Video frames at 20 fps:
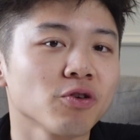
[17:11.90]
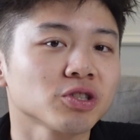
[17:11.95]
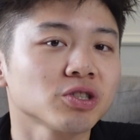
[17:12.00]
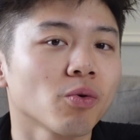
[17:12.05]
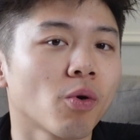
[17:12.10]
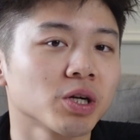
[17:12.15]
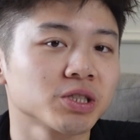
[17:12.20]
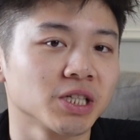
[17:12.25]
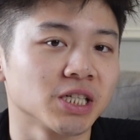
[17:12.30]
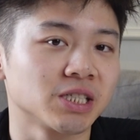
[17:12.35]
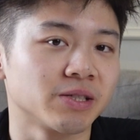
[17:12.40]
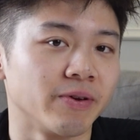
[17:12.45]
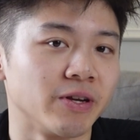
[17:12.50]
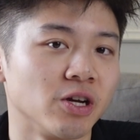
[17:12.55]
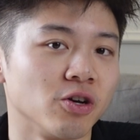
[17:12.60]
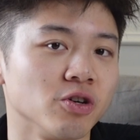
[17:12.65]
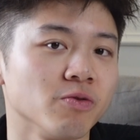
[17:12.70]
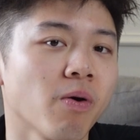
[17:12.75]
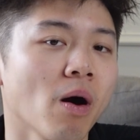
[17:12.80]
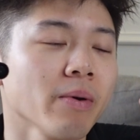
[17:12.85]
you're still watching this
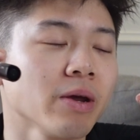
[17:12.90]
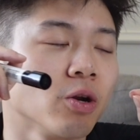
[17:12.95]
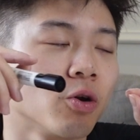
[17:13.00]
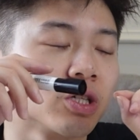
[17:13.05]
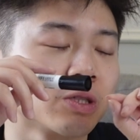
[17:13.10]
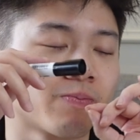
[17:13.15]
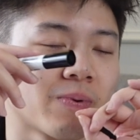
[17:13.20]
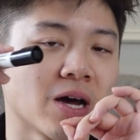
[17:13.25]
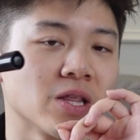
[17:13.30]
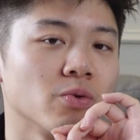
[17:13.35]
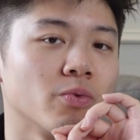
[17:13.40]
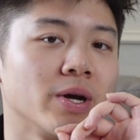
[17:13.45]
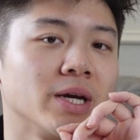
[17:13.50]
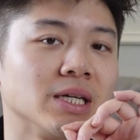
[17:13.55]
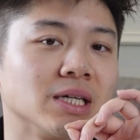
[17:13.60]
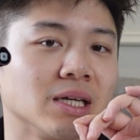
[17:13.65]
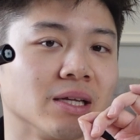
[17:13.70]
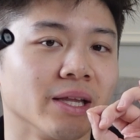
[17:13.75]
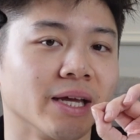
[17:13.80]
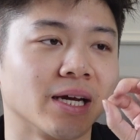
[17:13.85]
video, you probably noticed, by the
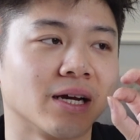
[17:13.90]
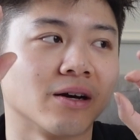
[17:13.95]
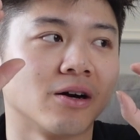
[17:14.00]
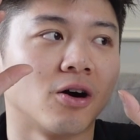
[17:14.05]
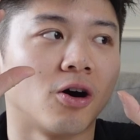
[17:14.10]
way, like